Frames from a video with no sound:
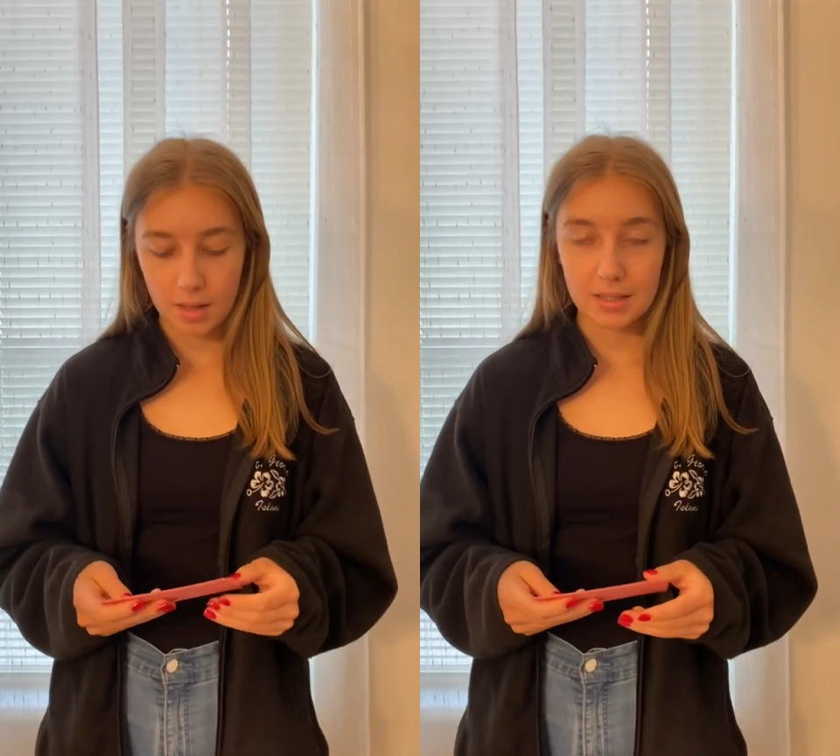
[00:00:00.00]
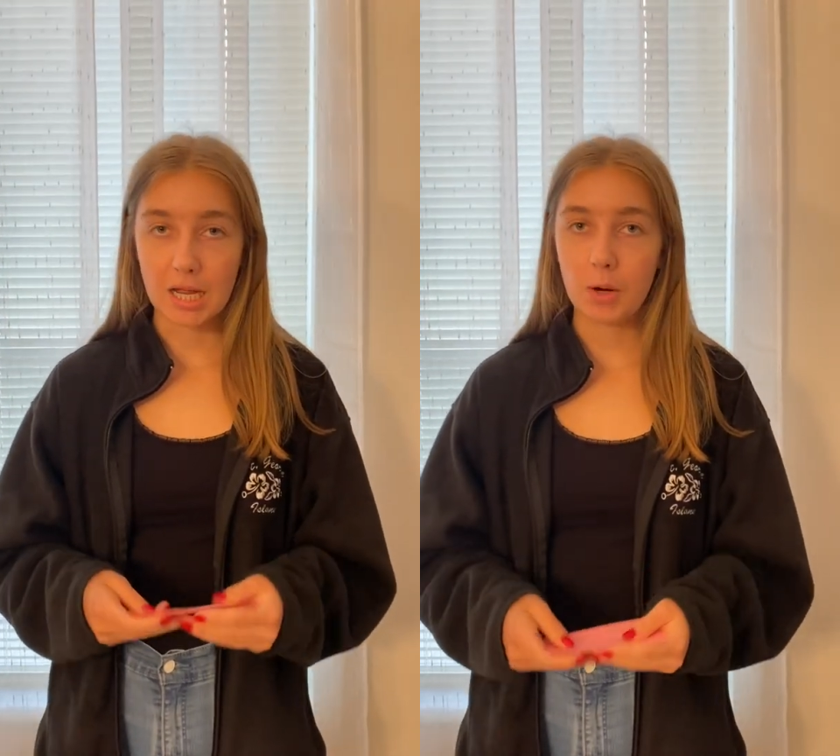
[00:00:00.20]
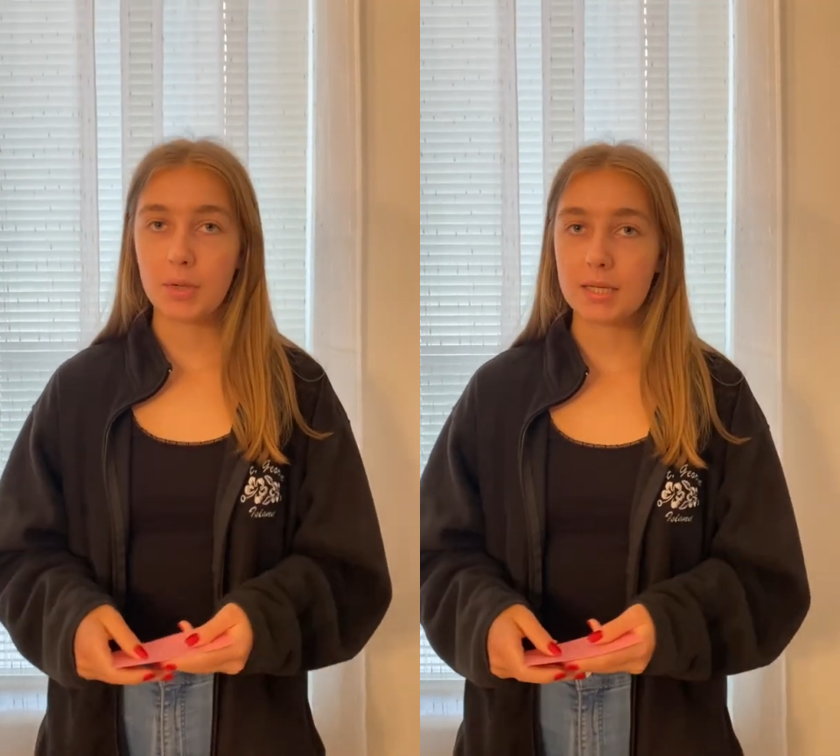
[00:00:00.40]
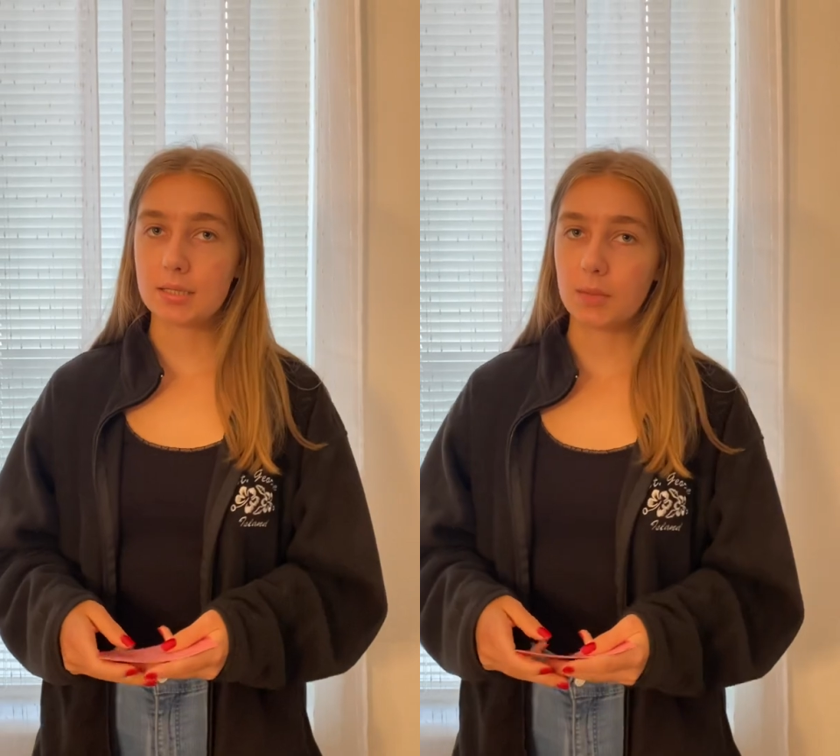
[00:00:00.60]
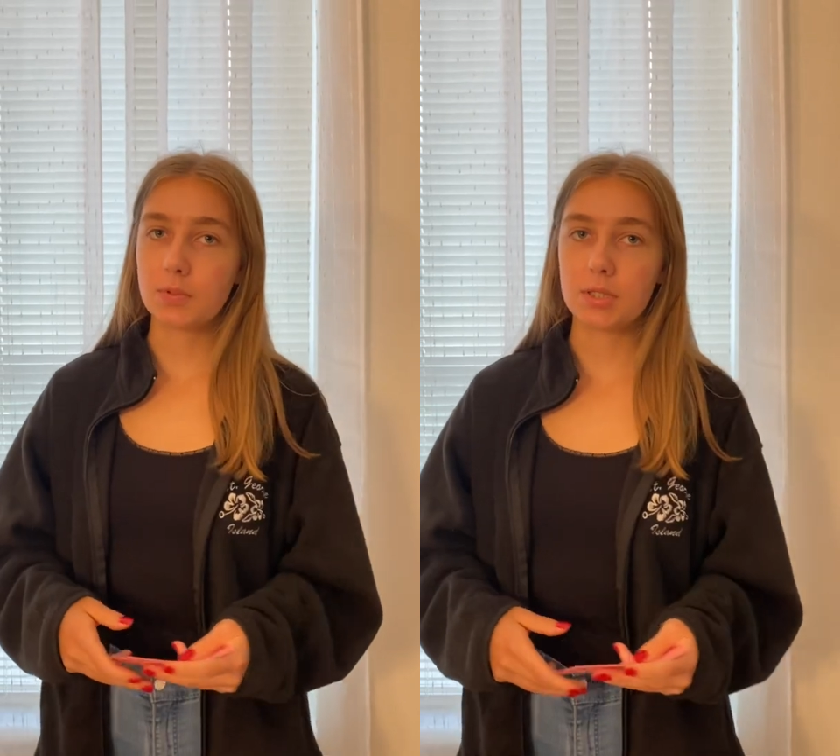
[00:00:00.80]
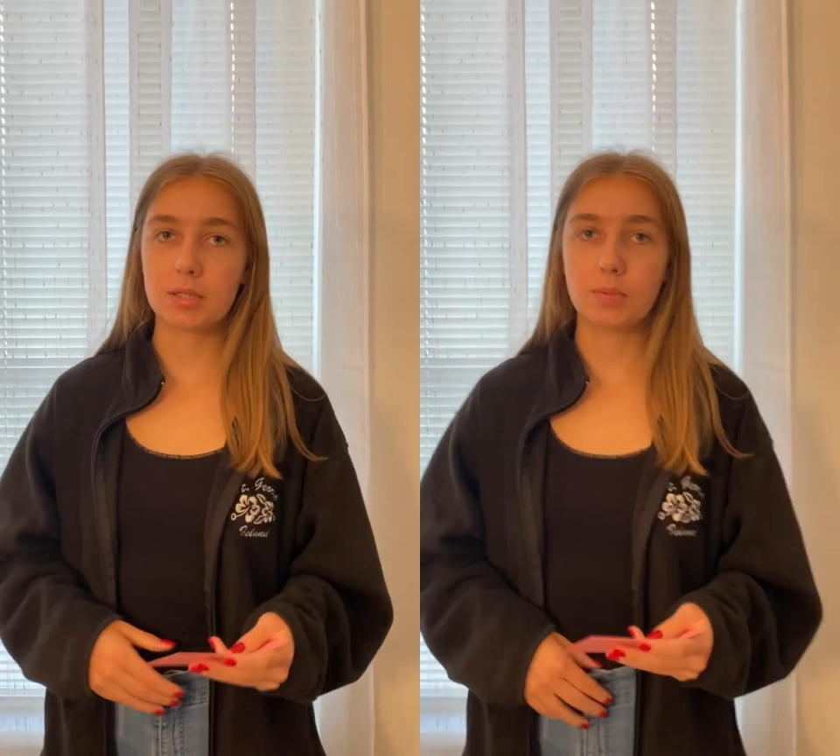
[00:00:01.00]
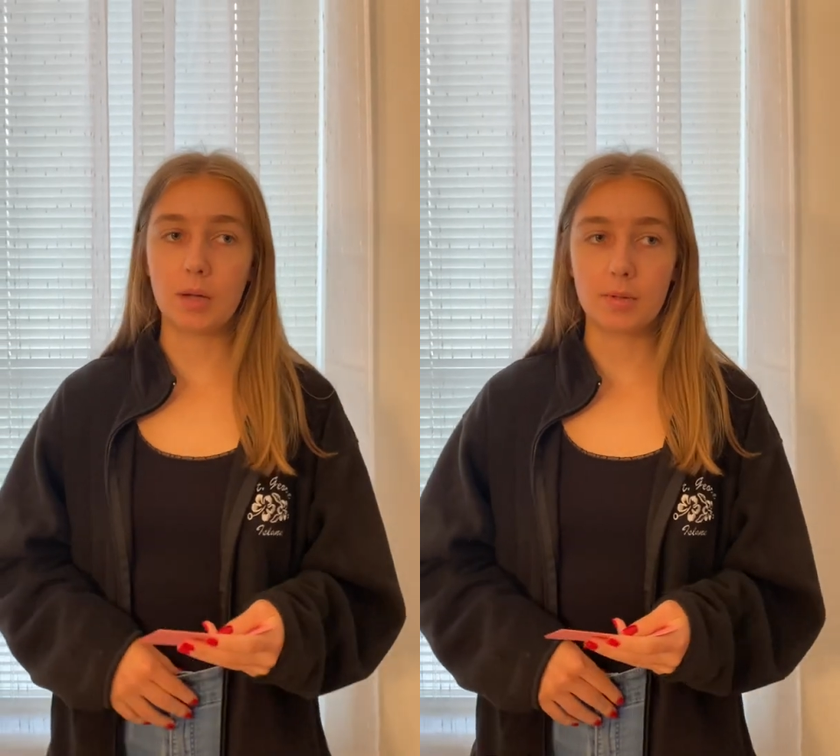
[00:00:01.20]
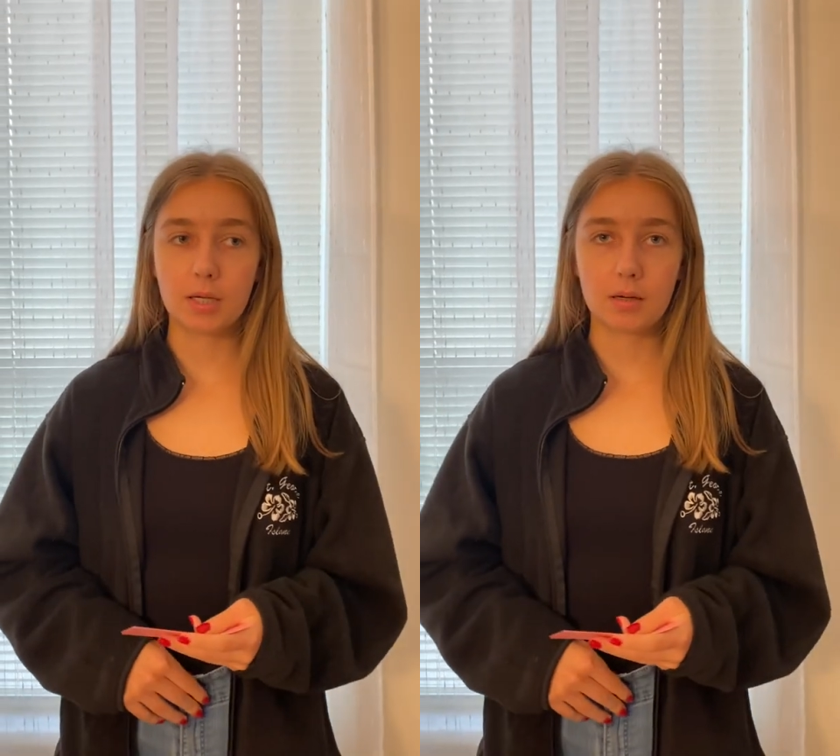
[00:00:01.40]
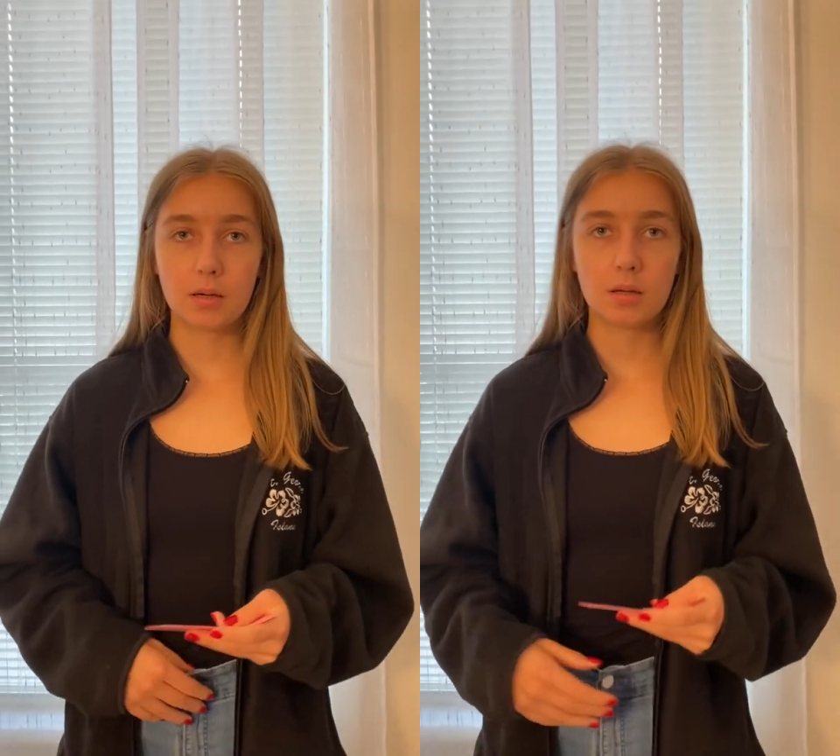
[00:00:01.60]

Now it is up to the public